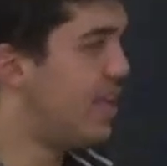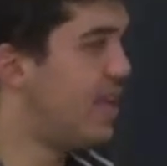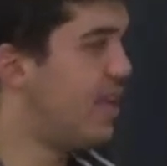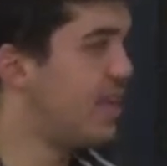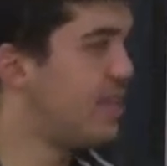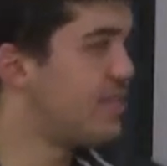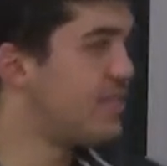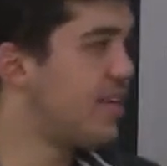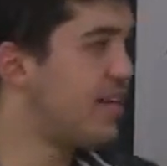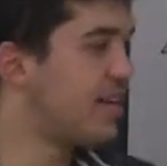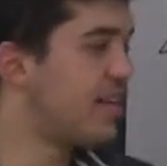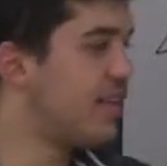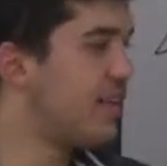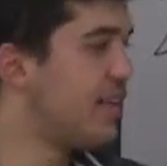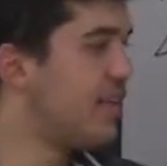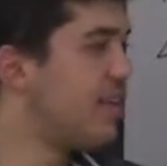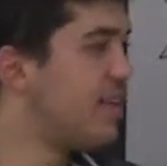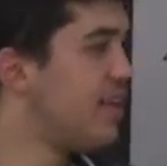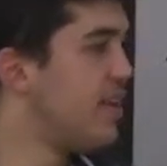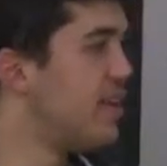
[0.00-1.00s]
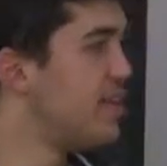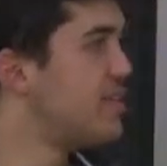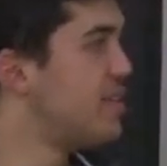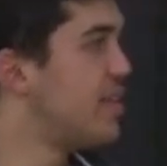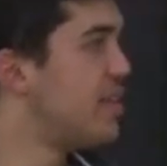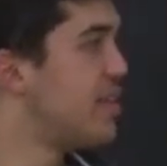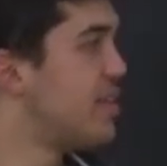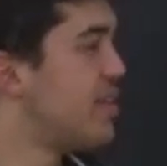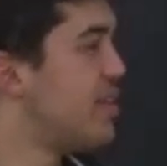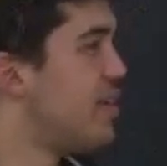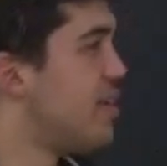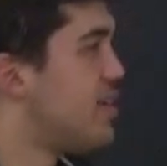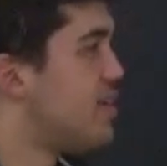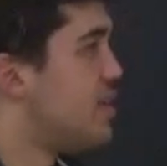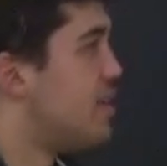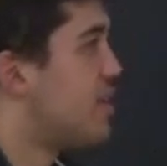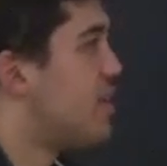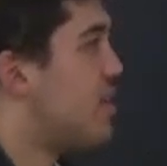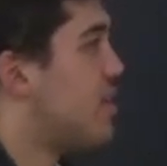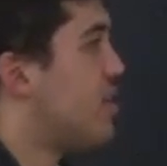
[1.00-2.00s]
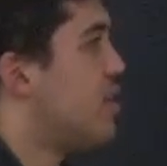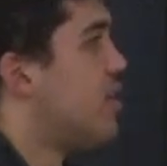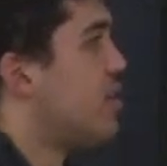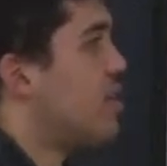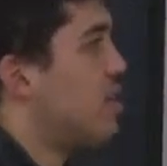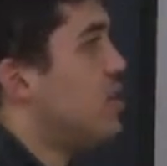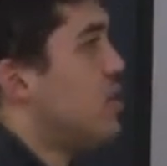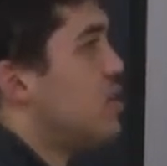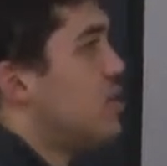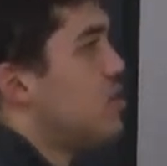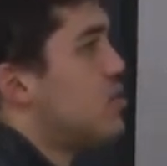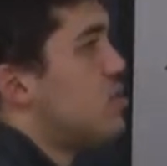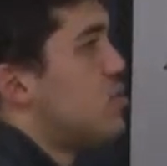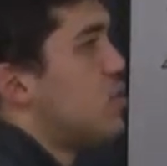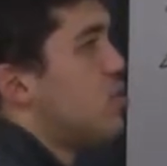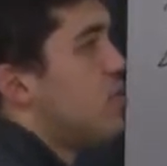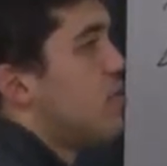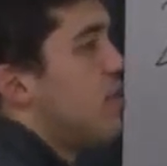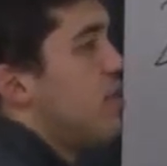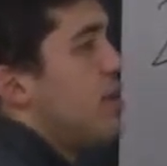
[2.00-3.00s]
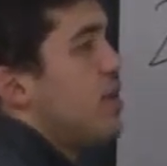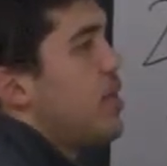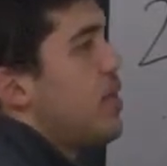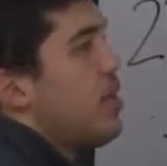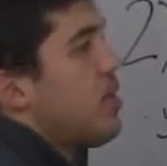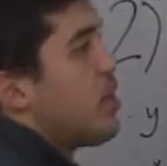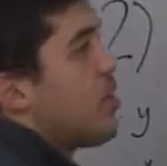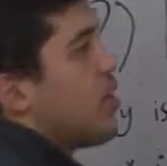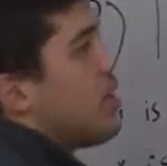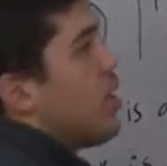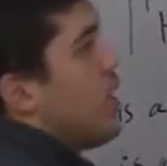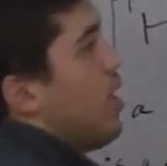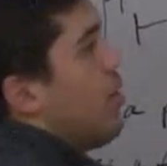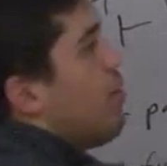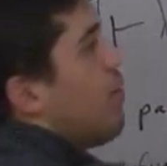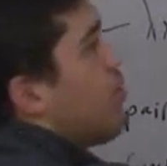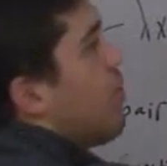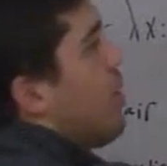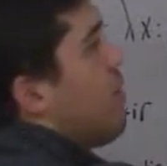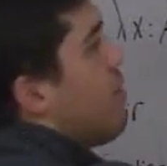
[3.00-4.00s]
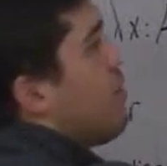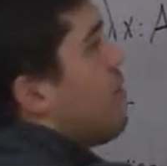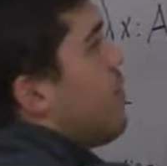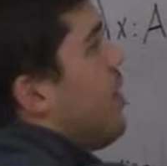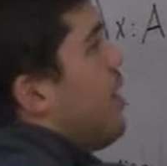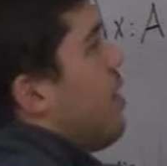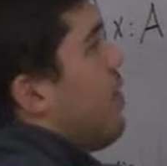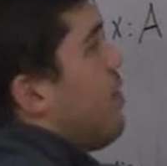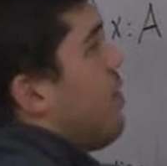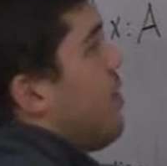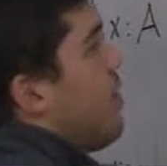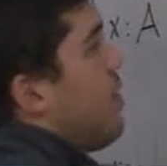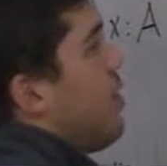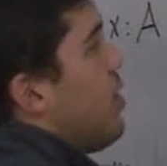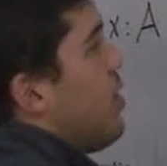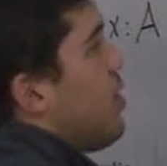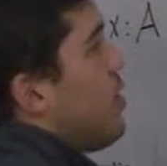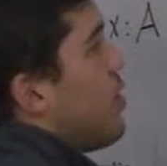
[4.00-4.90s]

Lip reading: Exactly, exactly, exactly. So then I will write 5 here.